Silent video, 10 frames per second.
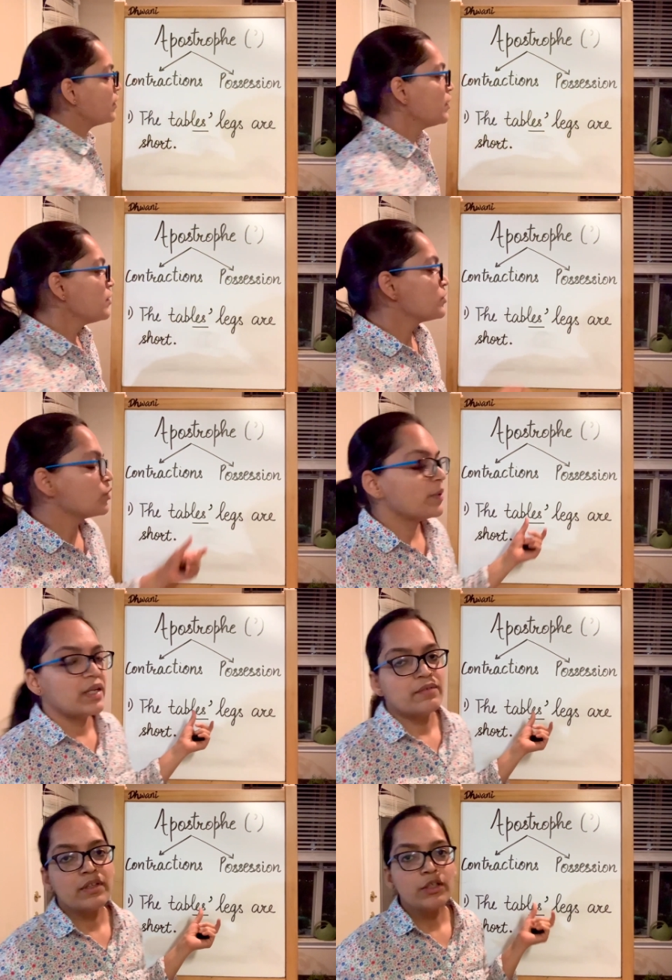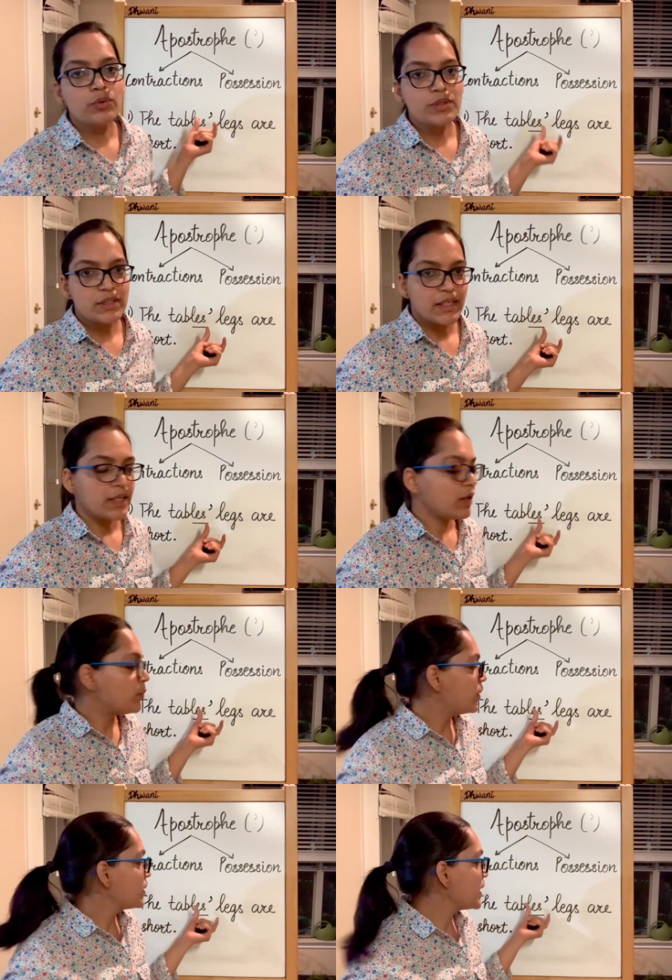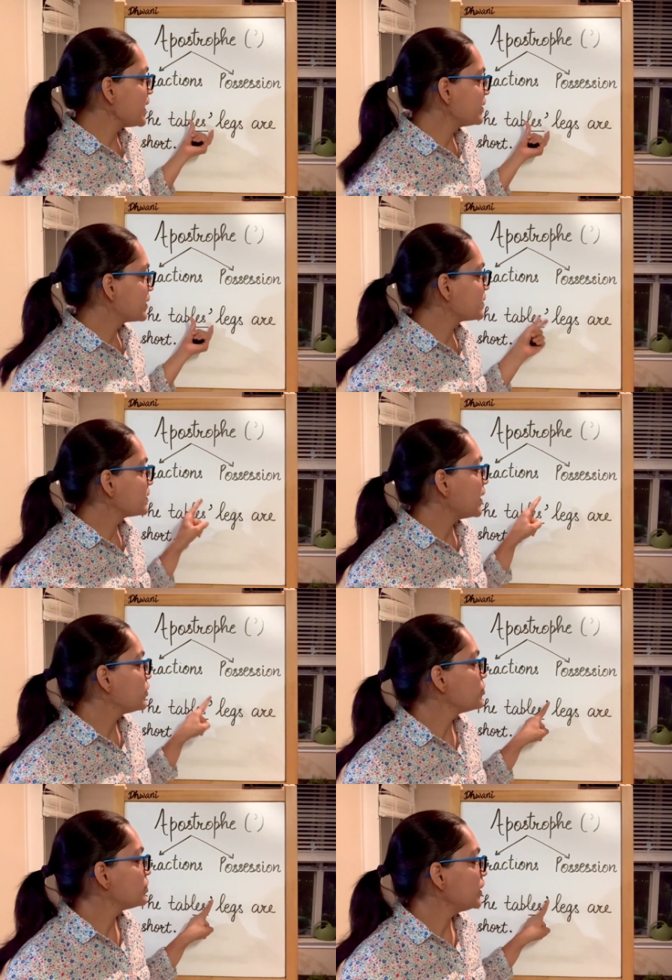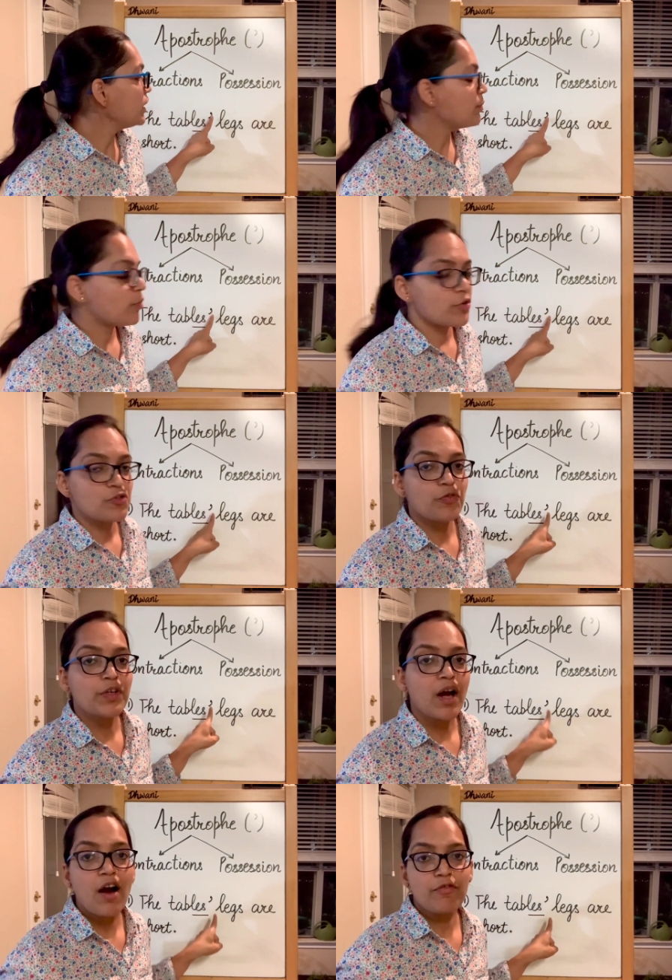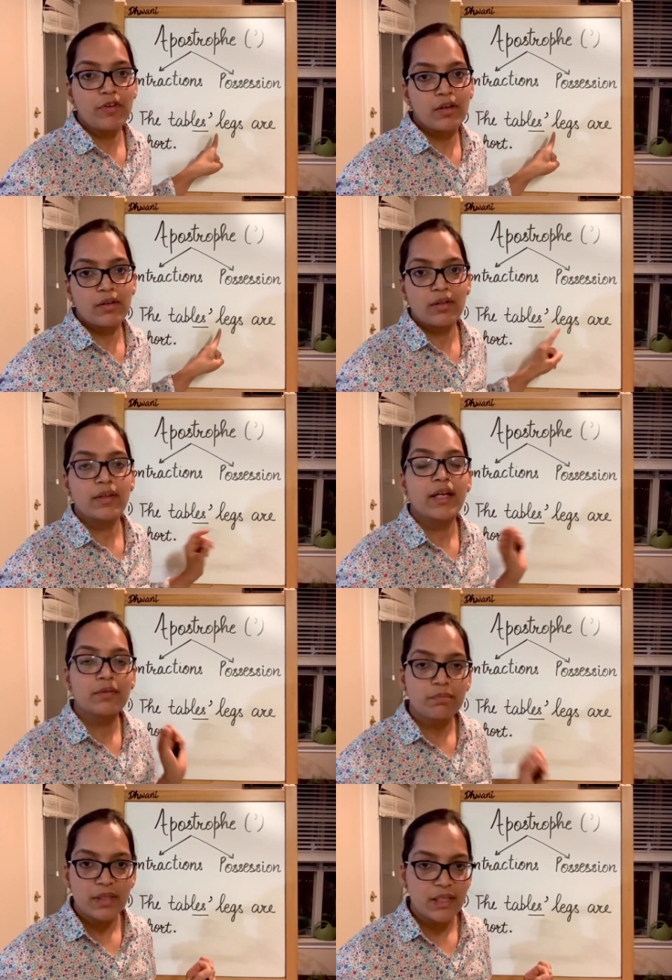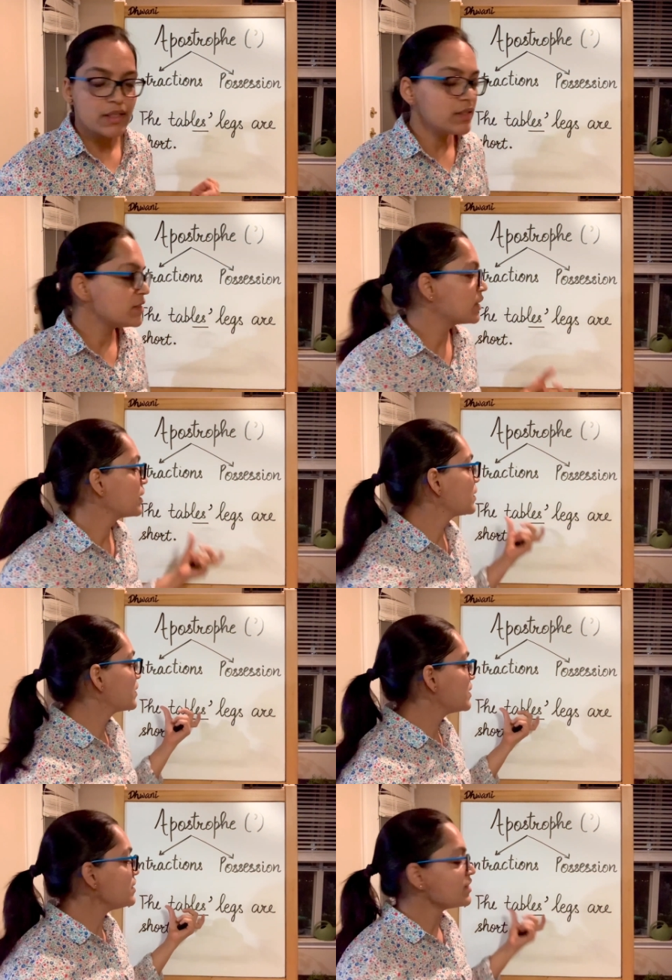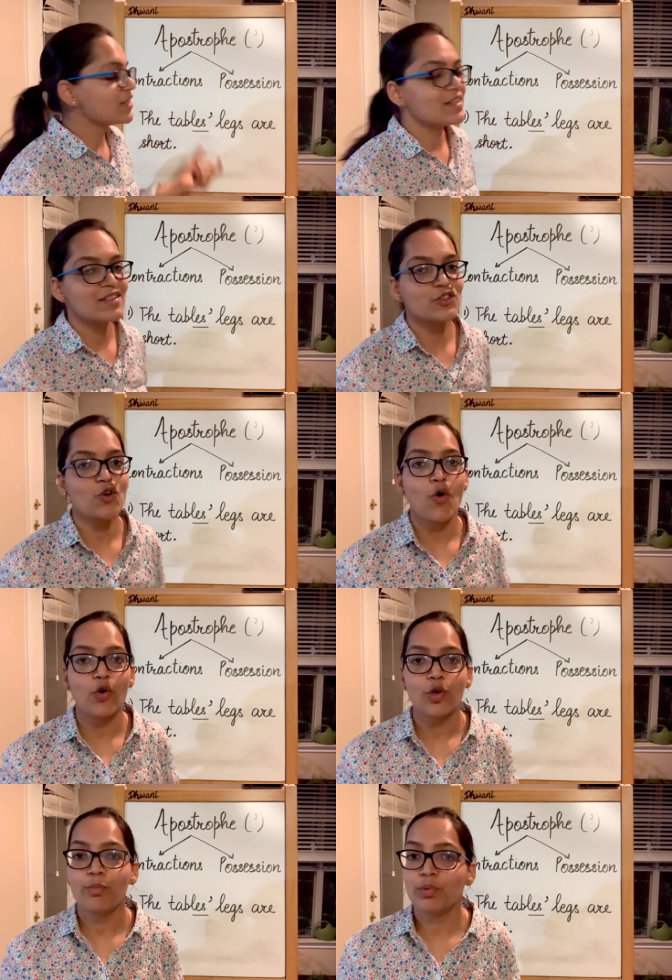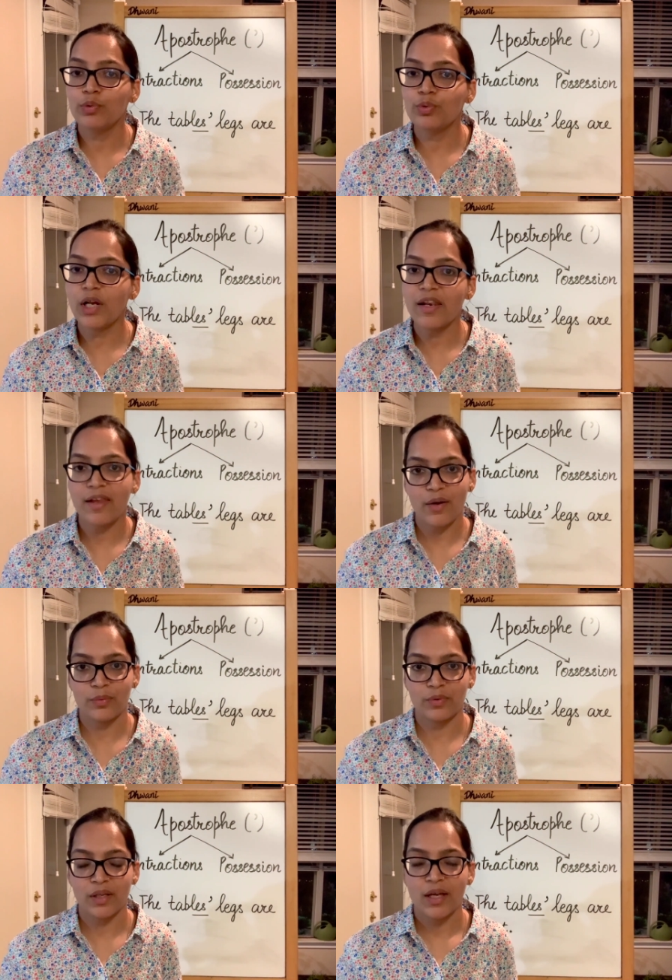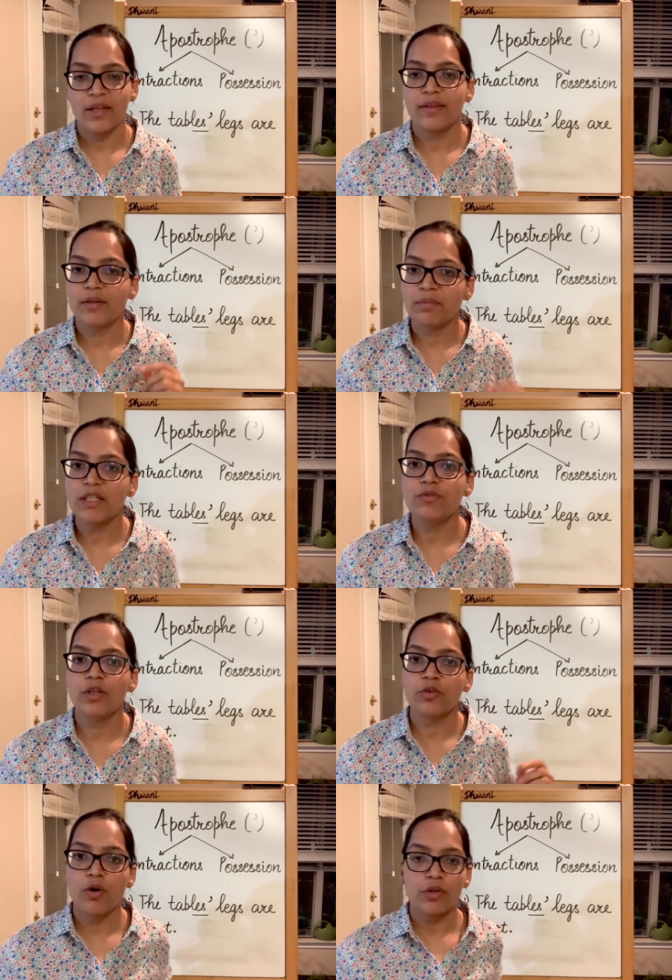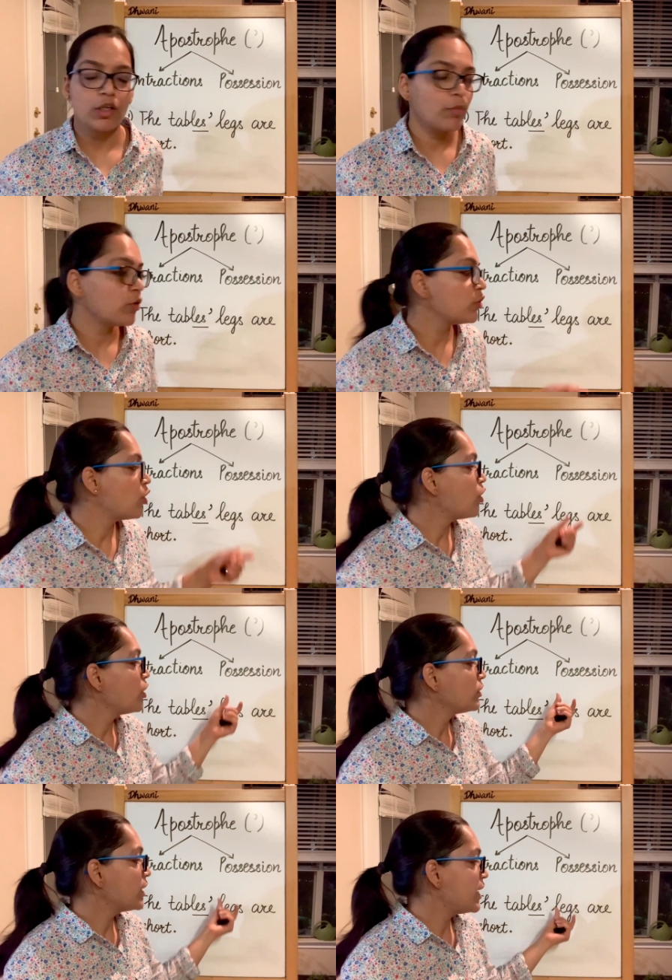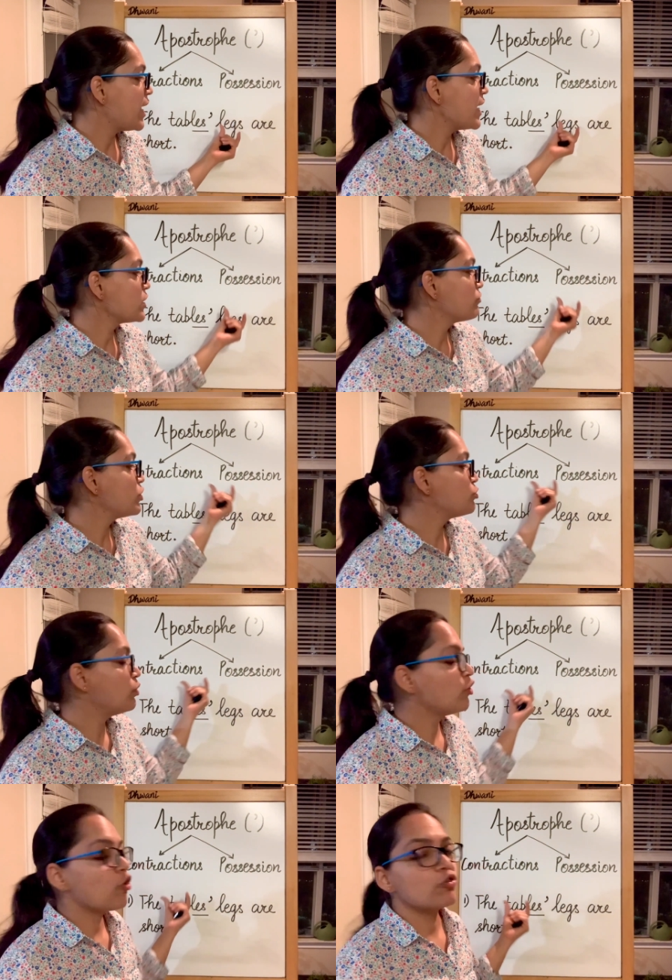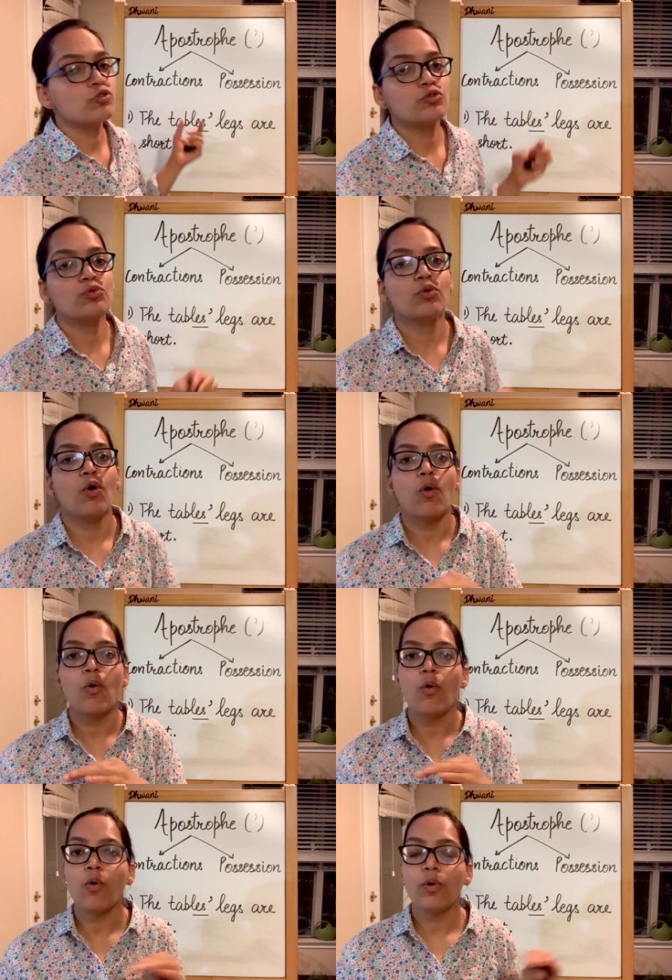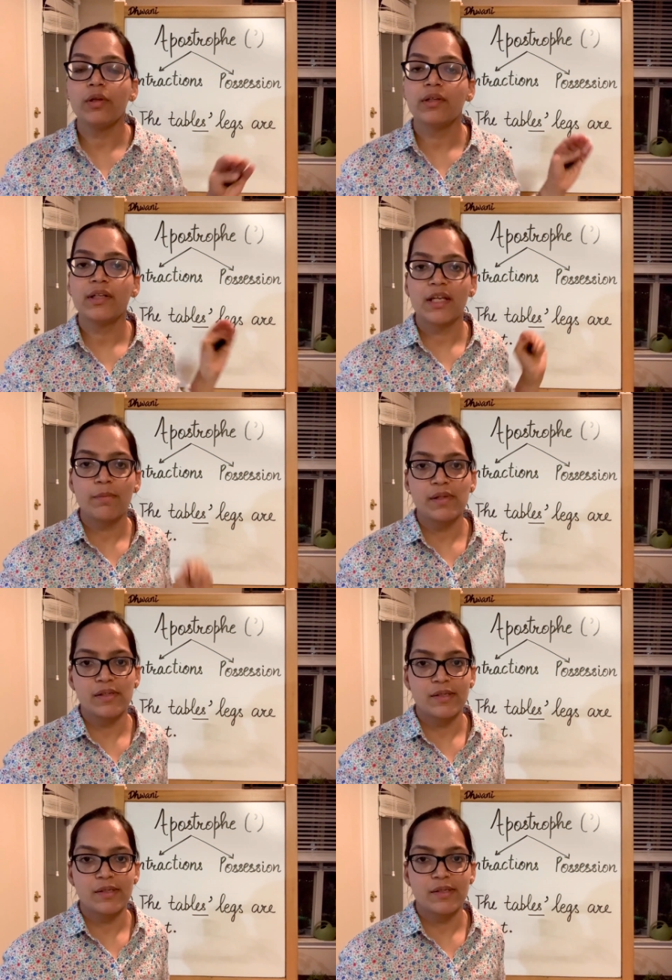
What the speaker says: So whenever you see a word like this and you see an apostrophe after, that means this is your plural noun. That means we are talking about the legs which belongs to all the tables.